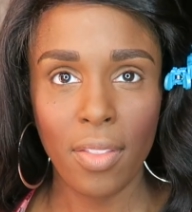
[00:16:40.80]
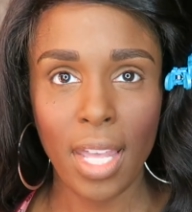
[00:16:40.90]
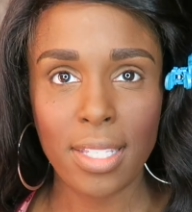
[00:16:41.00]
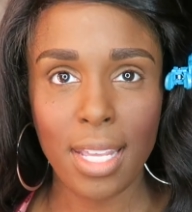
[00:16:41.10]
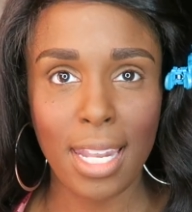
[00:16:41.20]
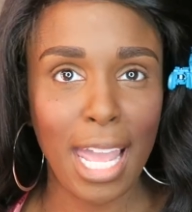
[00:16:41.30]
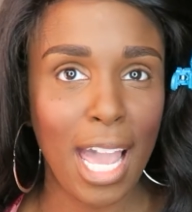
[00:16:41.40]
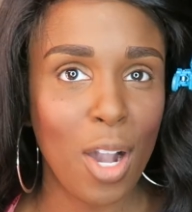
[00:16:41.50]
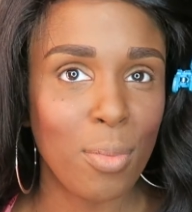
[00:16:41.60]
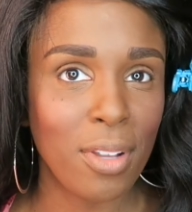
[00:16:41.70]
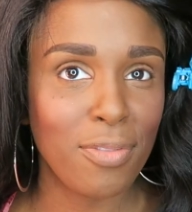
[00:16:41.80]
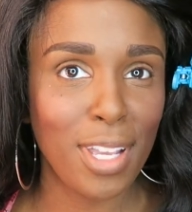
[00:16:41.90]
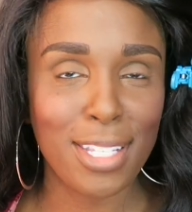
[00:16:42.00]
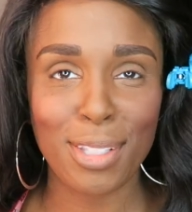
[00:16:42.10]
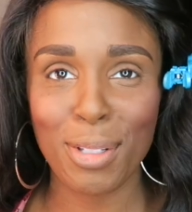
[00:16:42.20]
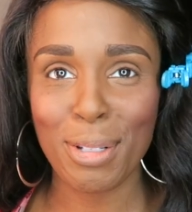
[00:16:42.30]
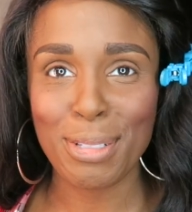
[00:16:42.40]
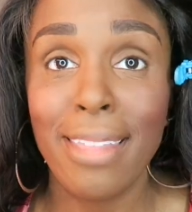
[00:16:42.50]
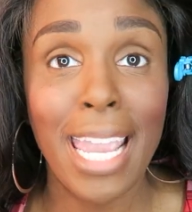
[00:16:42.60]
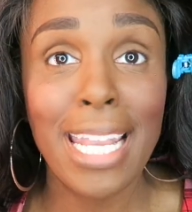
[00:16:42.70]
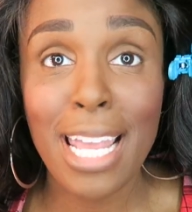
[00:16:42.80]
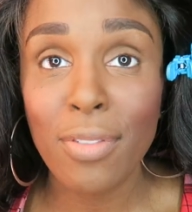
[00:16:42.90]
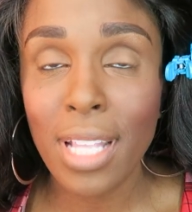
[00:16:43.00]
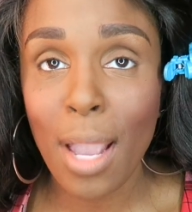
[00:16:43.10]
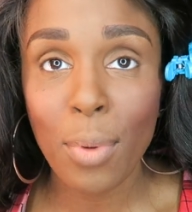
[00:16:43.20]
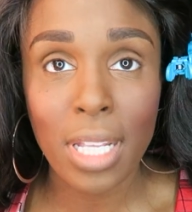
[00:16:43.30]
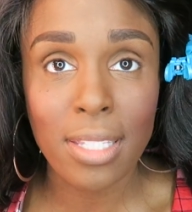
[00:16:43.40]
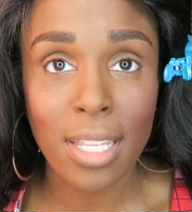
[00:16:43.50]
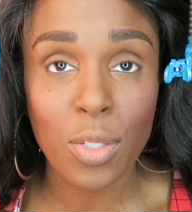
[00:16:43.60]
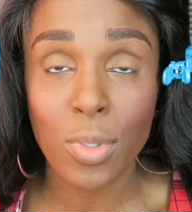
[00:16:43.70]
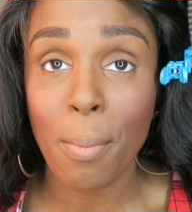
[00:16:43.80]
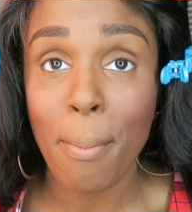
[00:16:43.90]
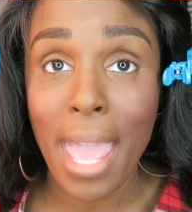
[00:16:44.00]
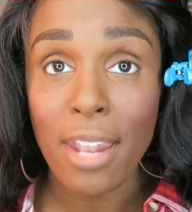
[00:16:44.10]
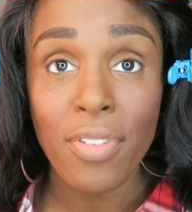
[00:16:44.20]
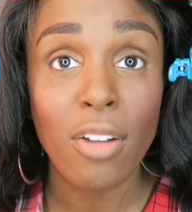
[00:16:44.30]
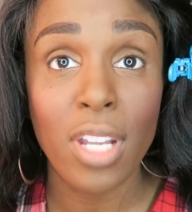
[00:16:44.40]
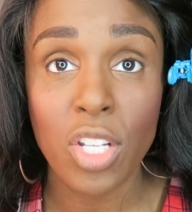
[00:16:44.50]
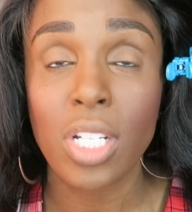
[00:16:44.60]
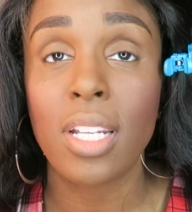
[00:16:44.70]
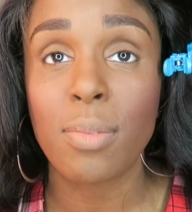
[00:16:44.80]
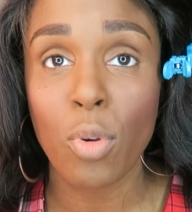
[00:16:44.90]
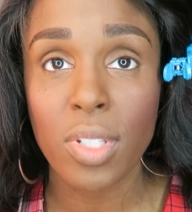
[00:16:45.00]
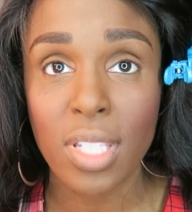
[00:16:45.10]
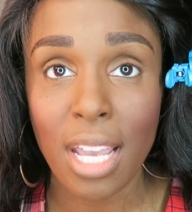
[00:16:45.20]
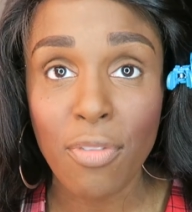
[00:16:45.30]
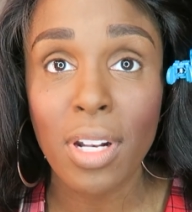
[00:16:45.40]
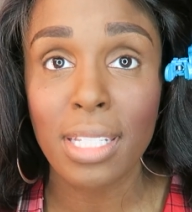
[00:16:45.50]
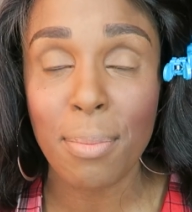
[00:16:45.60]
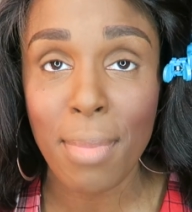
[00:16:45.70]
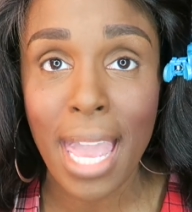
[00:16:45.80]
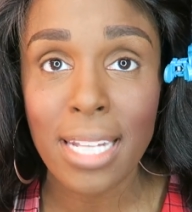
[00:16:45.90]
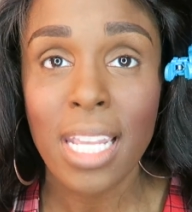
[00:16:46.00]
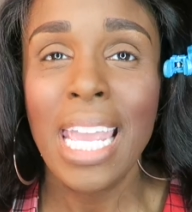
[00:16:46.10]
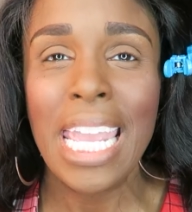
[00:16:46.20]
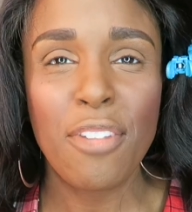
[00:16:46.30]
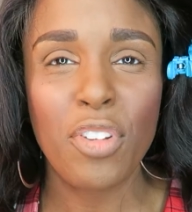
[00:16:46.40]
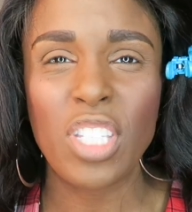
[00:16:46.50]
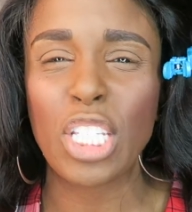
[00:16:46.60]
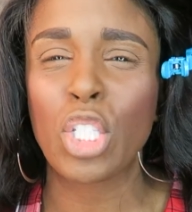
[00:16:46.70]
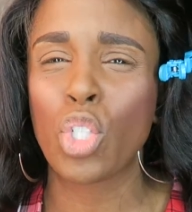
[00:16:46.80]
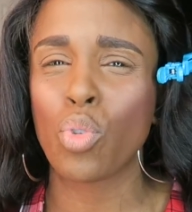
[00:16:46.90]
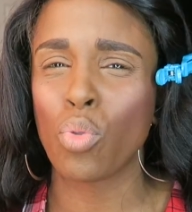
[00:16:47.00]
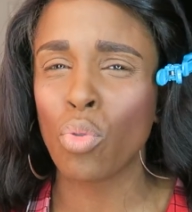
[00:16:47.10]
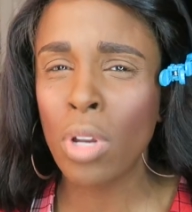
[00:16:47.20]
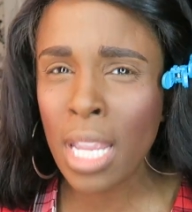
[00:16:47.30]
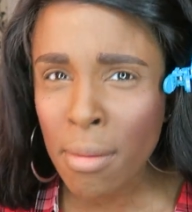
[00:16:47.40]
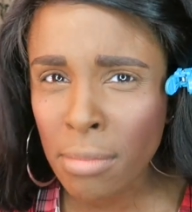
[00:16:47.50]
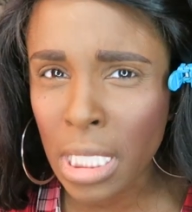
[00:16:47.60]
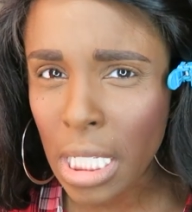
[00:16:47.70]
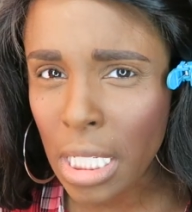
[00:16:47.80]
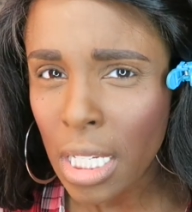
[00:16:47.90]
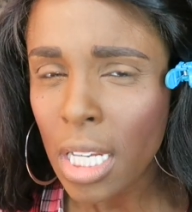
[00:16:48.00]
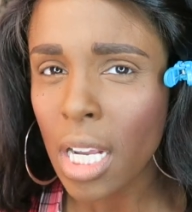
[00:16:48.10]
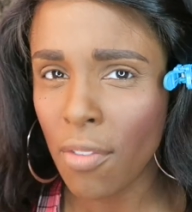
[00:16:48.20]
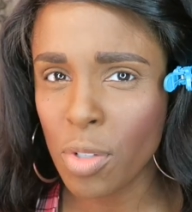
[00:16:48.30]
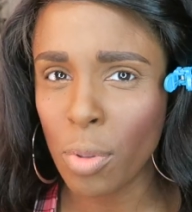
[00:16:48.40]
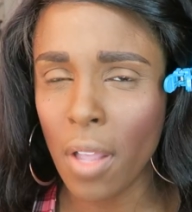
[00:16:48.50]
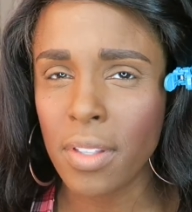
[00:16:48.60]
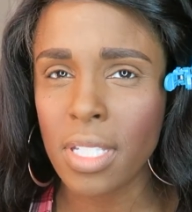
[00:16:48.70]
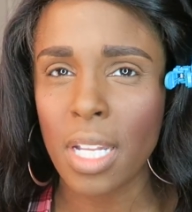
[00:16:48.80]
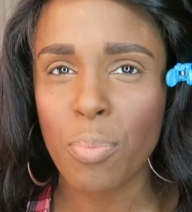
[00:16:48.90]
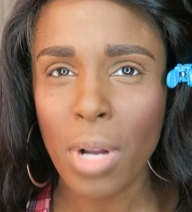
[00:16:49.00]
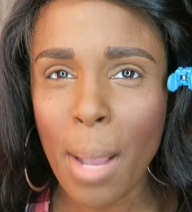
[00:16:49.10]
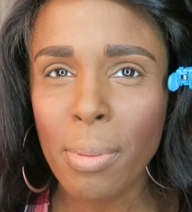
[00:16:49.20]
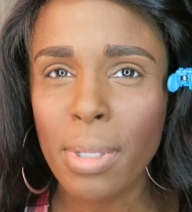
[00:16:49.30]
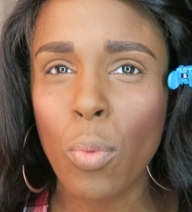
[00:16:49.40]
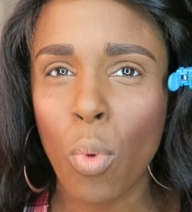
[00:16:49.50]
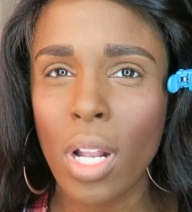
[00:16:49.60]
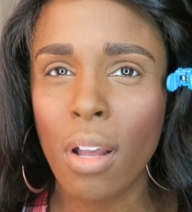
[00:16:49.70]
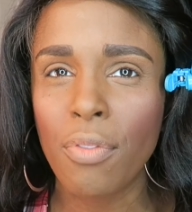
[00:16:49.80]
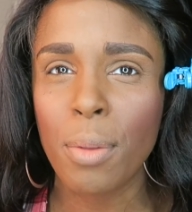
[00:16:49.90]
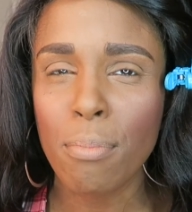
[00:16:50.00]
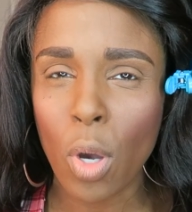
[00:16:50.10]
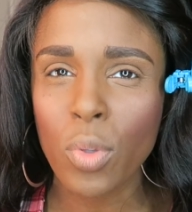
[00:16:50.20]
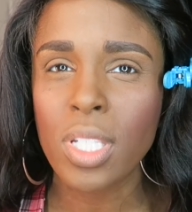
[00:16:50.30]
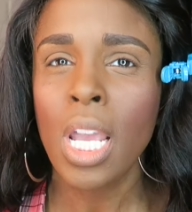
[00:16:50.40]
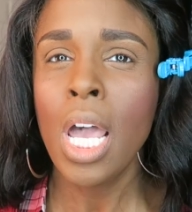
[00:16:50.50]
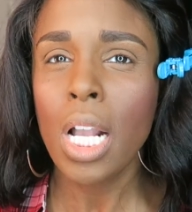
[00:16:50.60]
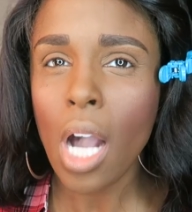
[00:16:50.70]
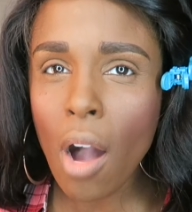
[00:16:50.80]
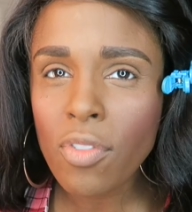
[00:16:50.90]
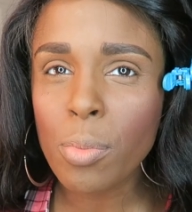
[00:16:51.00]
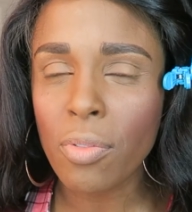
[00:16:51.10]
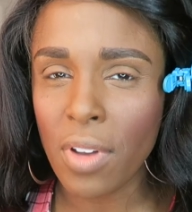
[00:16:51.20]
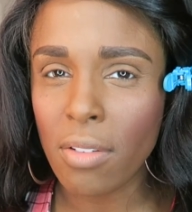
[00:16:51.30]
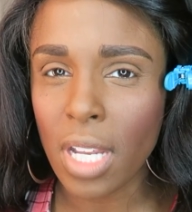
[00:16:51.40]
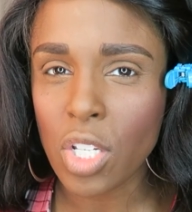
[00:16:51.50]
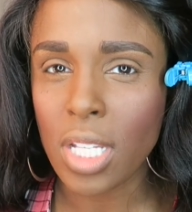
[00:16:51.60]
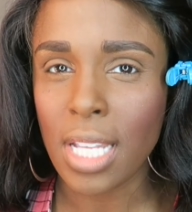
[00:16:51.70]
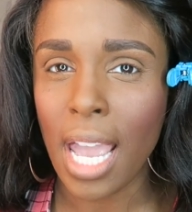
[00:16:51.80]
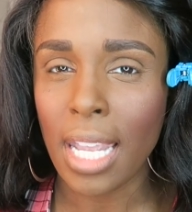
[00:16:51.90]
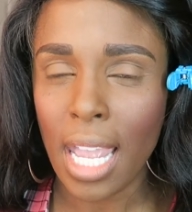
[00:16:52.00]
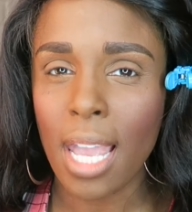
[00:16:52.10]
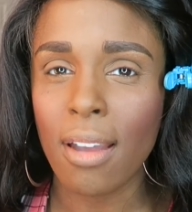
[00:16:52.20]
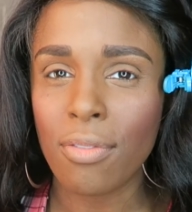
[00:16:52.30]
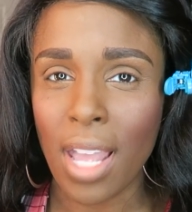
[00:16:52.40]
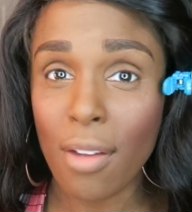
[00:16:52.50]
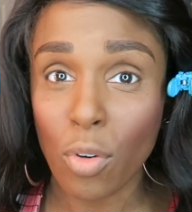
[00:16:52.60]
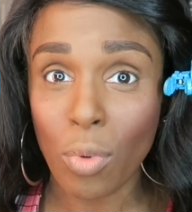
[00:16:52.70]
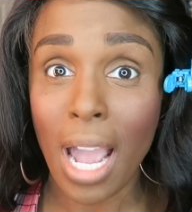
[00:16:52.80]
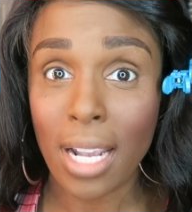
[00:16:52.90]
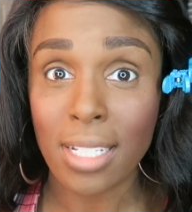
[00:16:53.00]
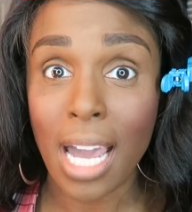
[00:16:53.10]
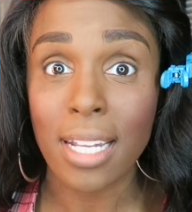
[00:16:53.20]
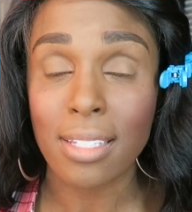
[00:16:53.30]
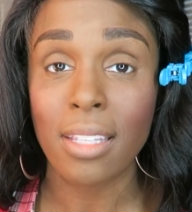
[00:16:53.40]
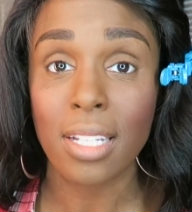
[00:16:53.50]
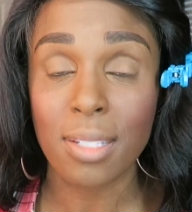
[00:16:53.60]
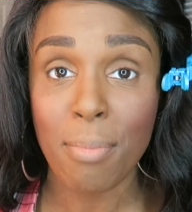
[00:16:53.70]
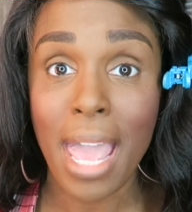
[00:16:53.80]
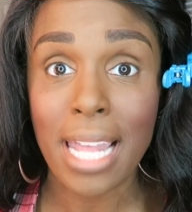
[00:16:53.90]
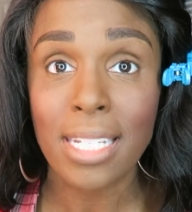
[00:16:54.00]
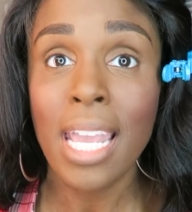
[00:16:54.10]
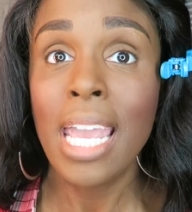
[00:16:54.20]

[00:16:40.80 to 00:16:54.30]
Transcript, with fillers: that's kind of how my face looks. They ain't never lied when they said this was a matte foundation. It is most definitely matte. It feels extremely comfortable on the skin. Probably one of the most comfortable foundations I have ever rocked, honestly, that is matte.